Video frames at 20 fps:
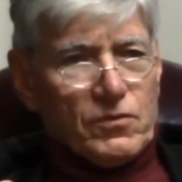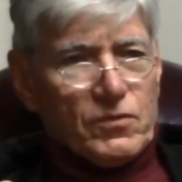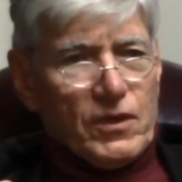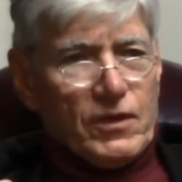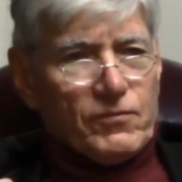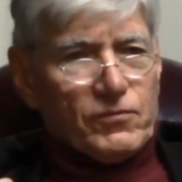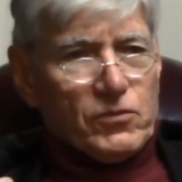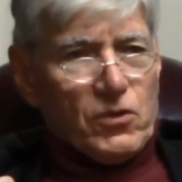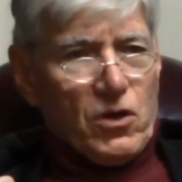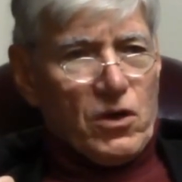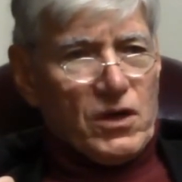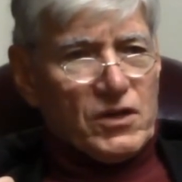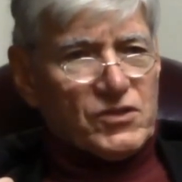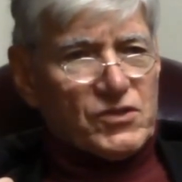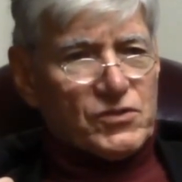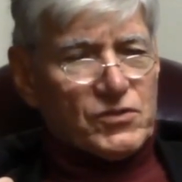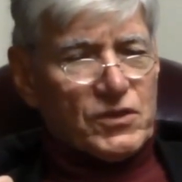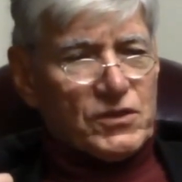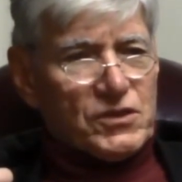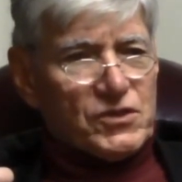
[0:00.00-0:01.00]
They've
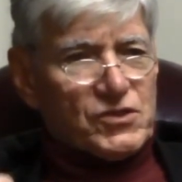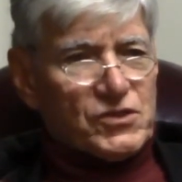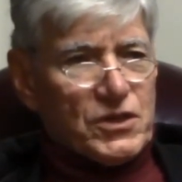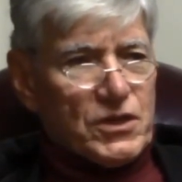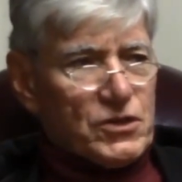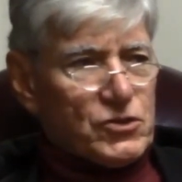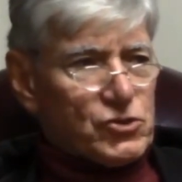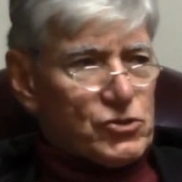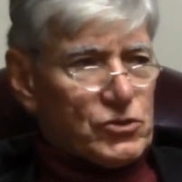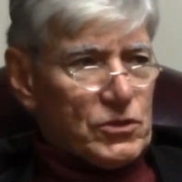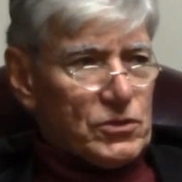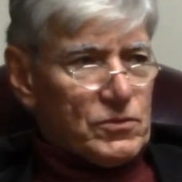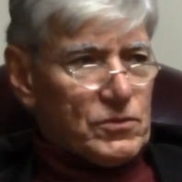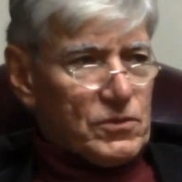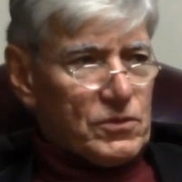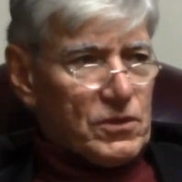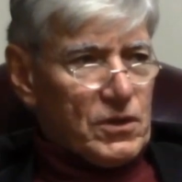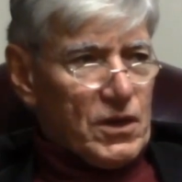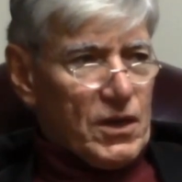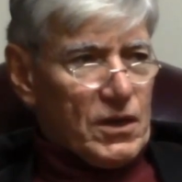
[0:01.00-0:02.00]
lost the distinction
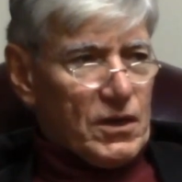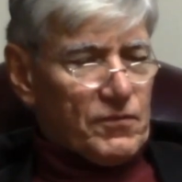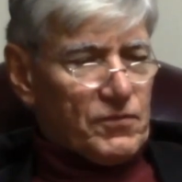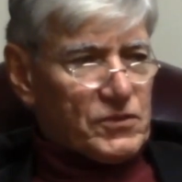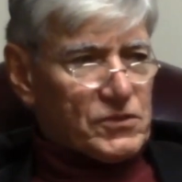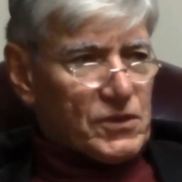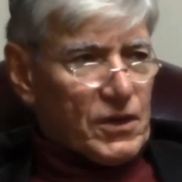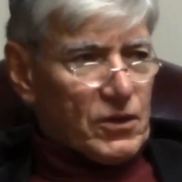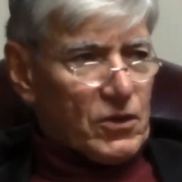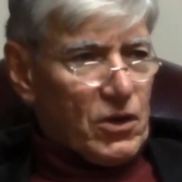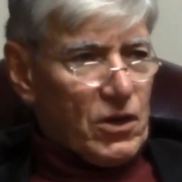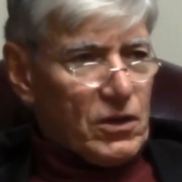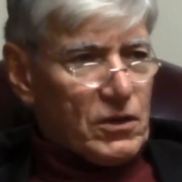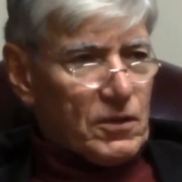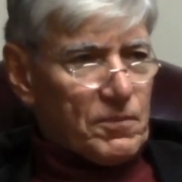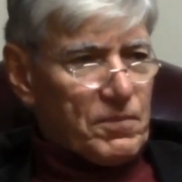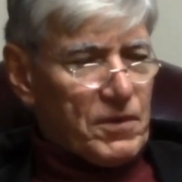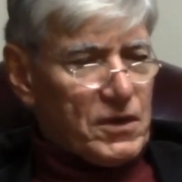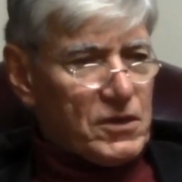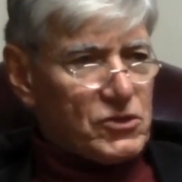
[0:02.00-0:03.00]
and if a
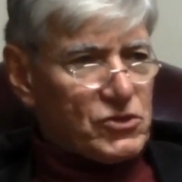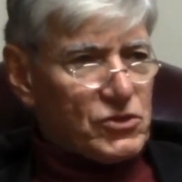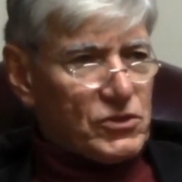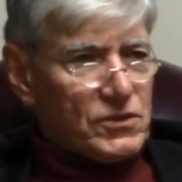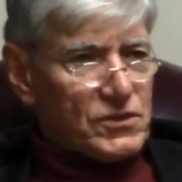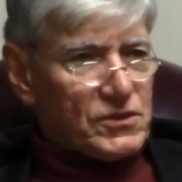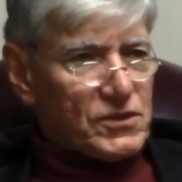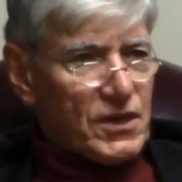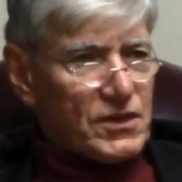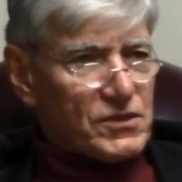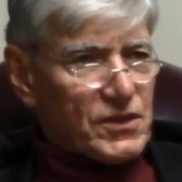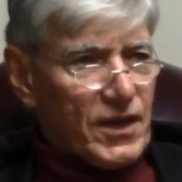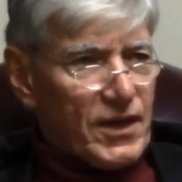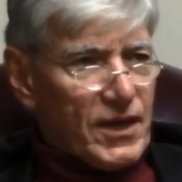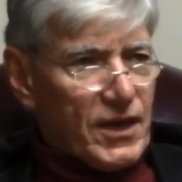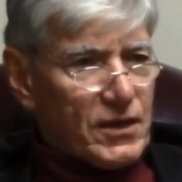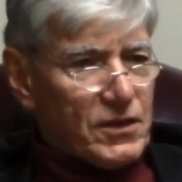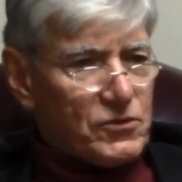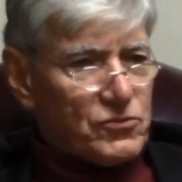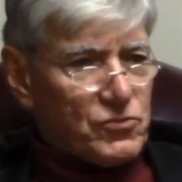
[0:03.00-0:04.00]
psychotic patient says, I
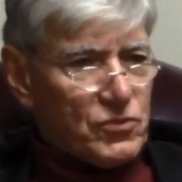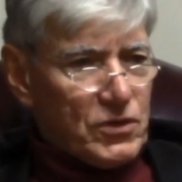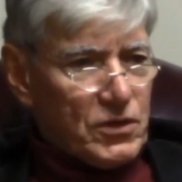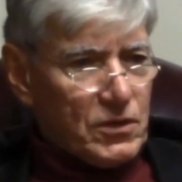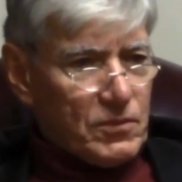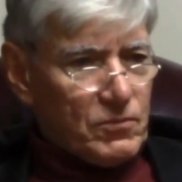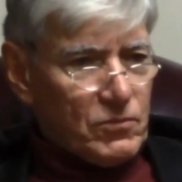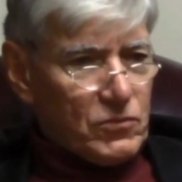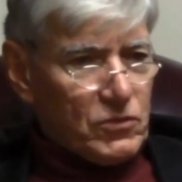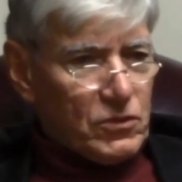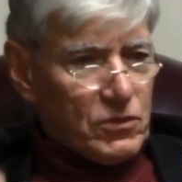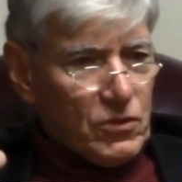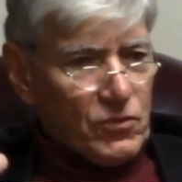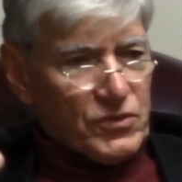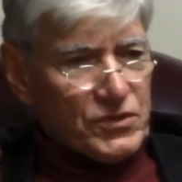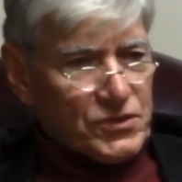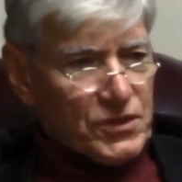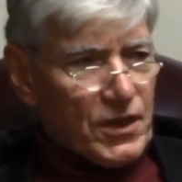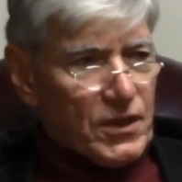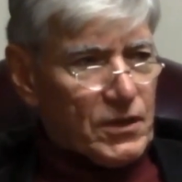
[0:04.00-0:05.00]
had a dream, you know
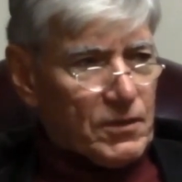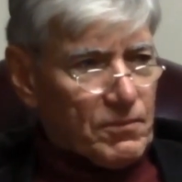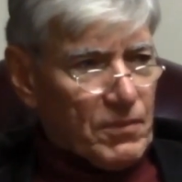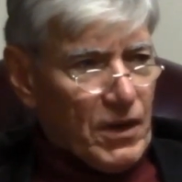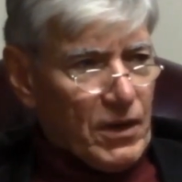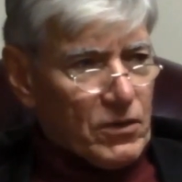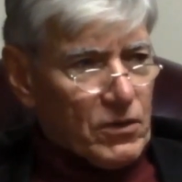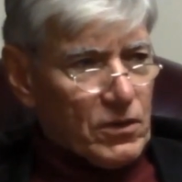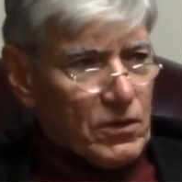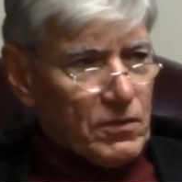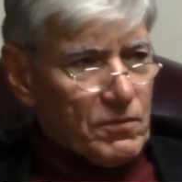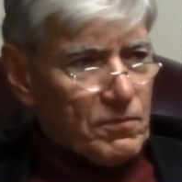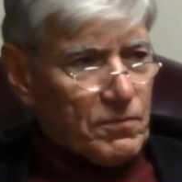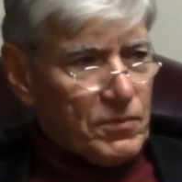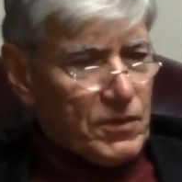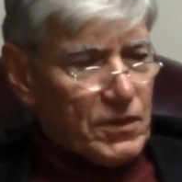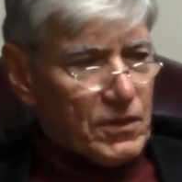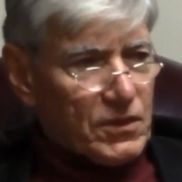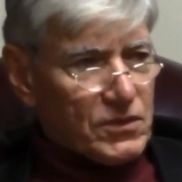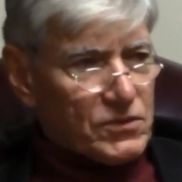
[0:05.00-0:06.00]
he's getting better.
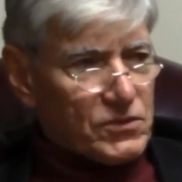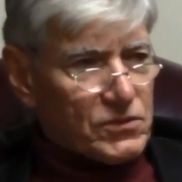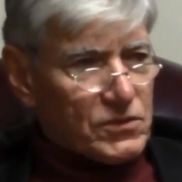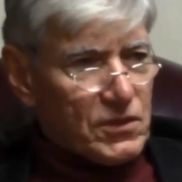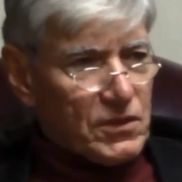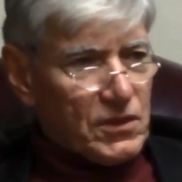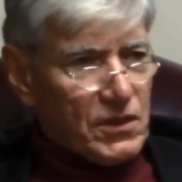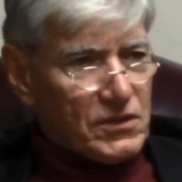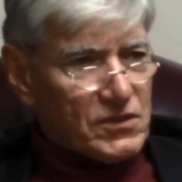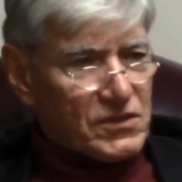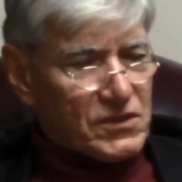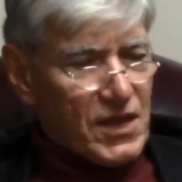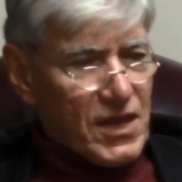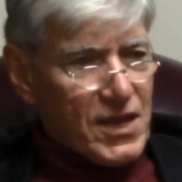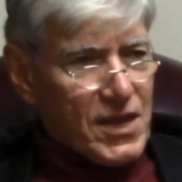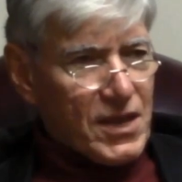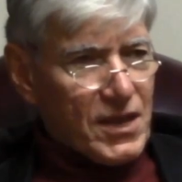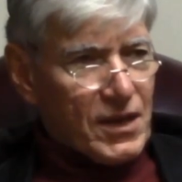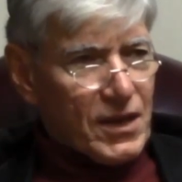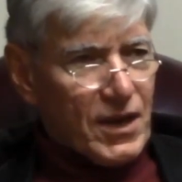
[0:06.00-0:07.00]
Because in
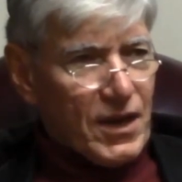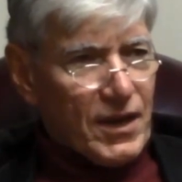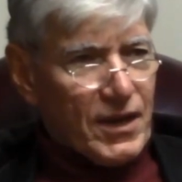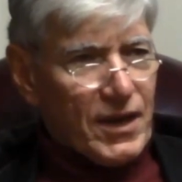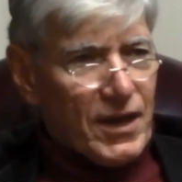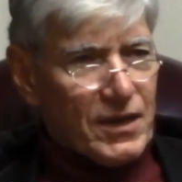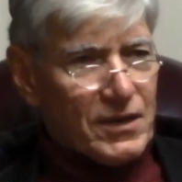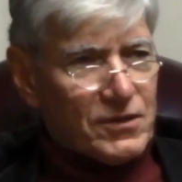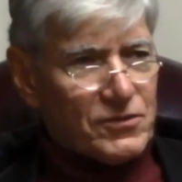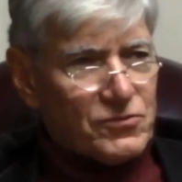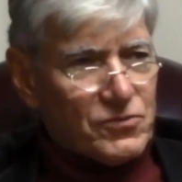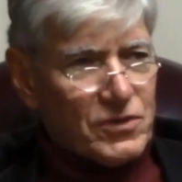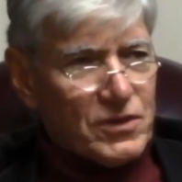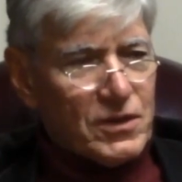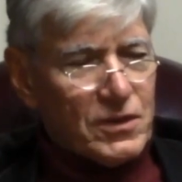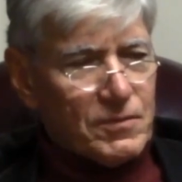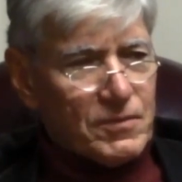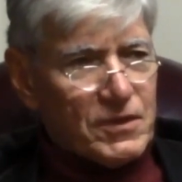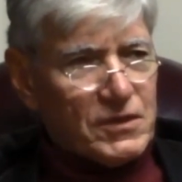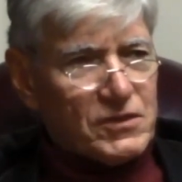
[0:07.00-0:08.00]
saying, I had a
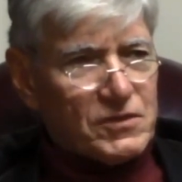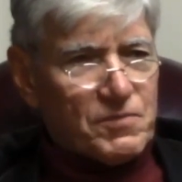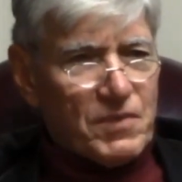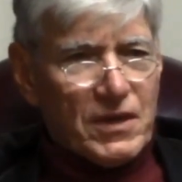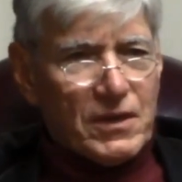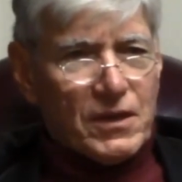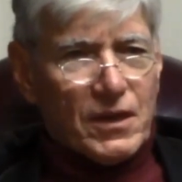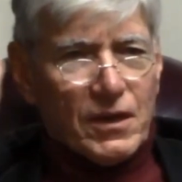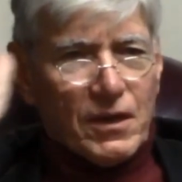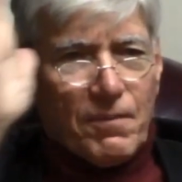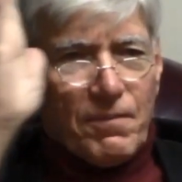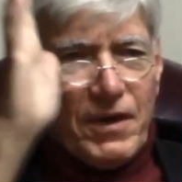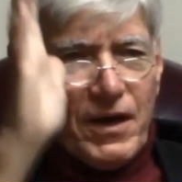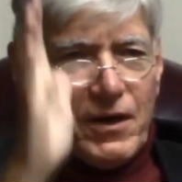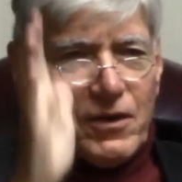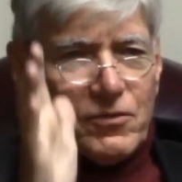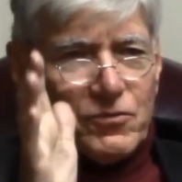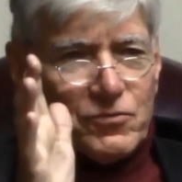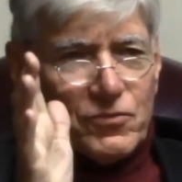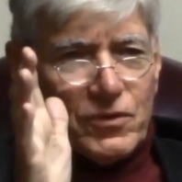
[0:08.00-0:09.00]
dream, he's making a
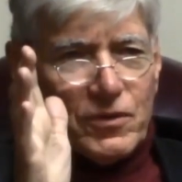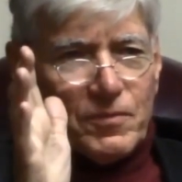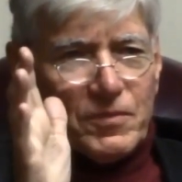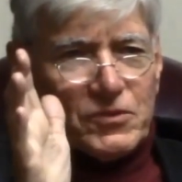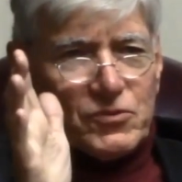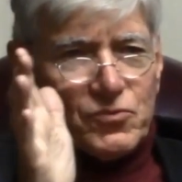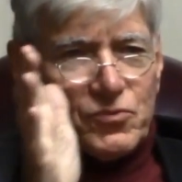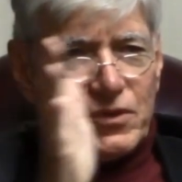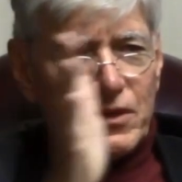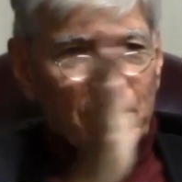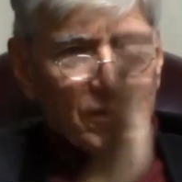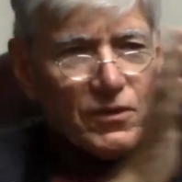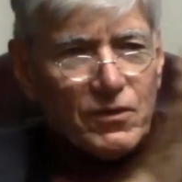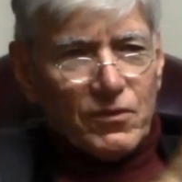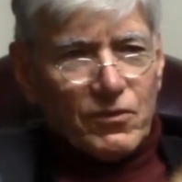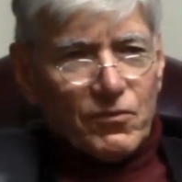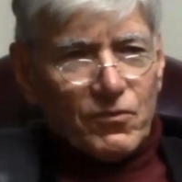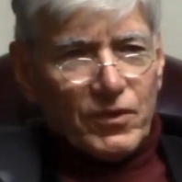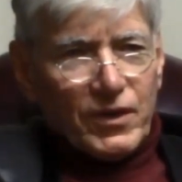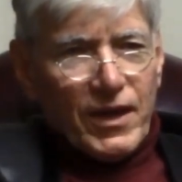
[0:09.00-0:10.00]
boundary between
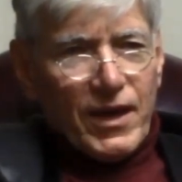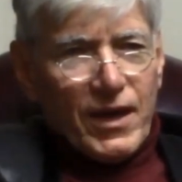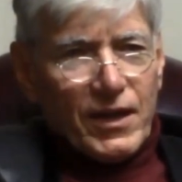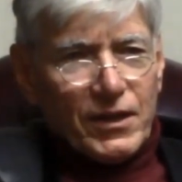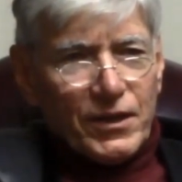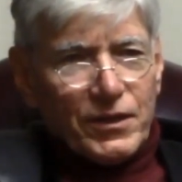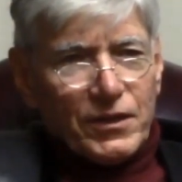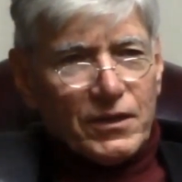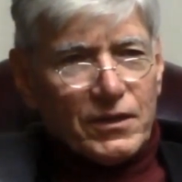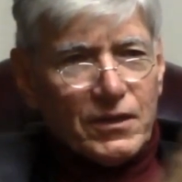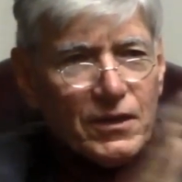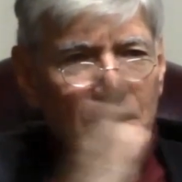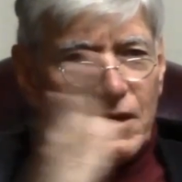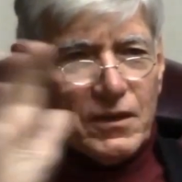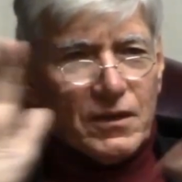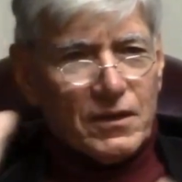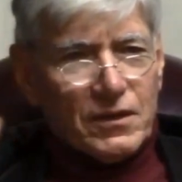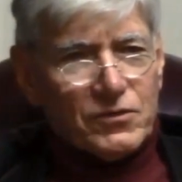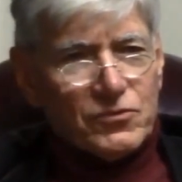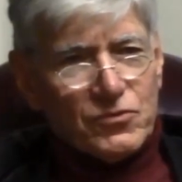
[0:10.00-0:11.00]
reality
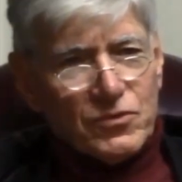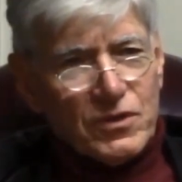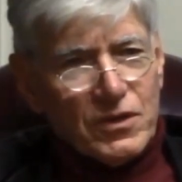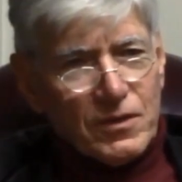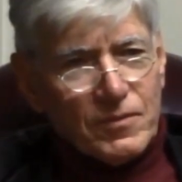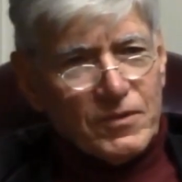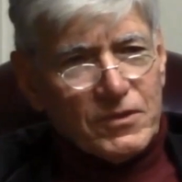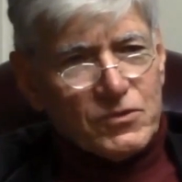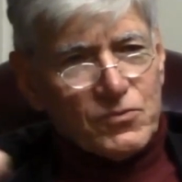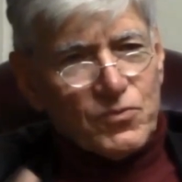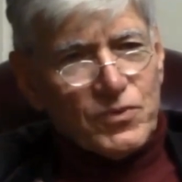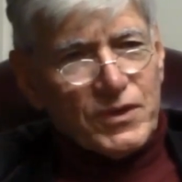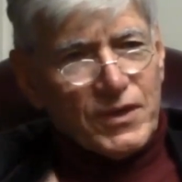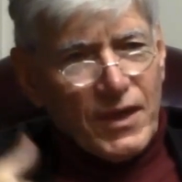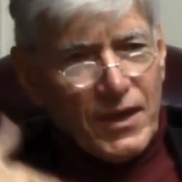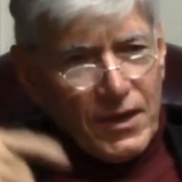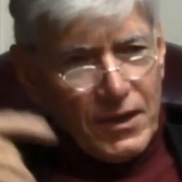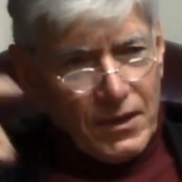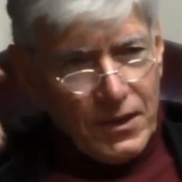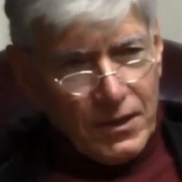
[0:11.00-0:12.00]
and dream. He's
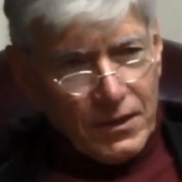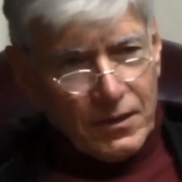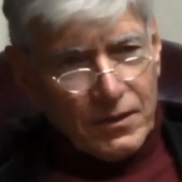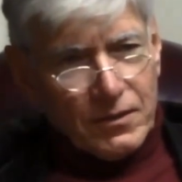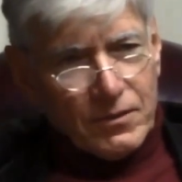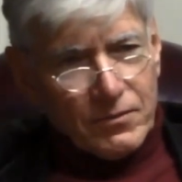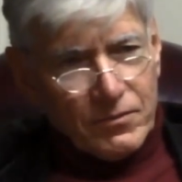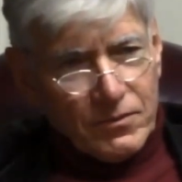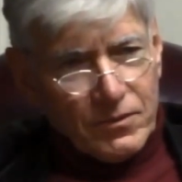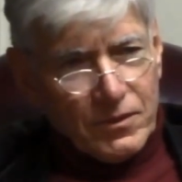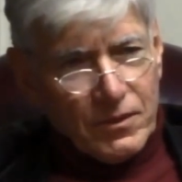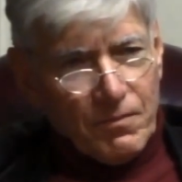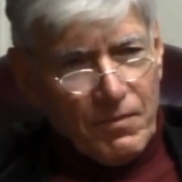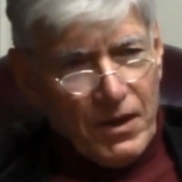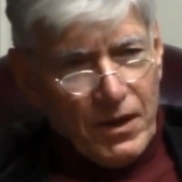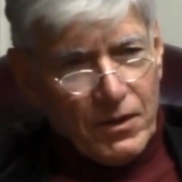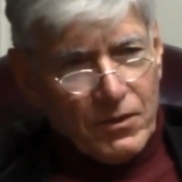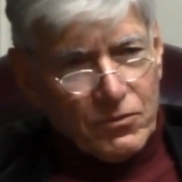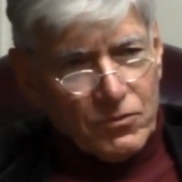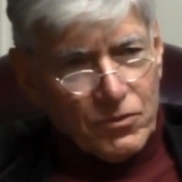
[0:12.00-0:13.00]
regaining the
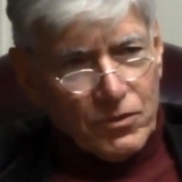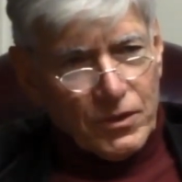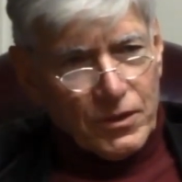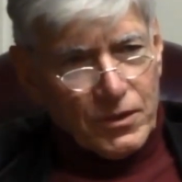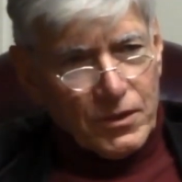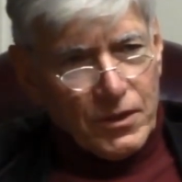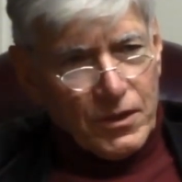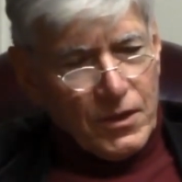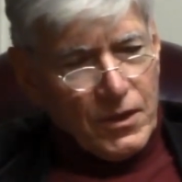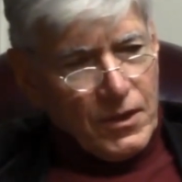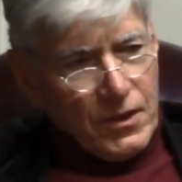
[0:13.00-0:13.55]
boundary.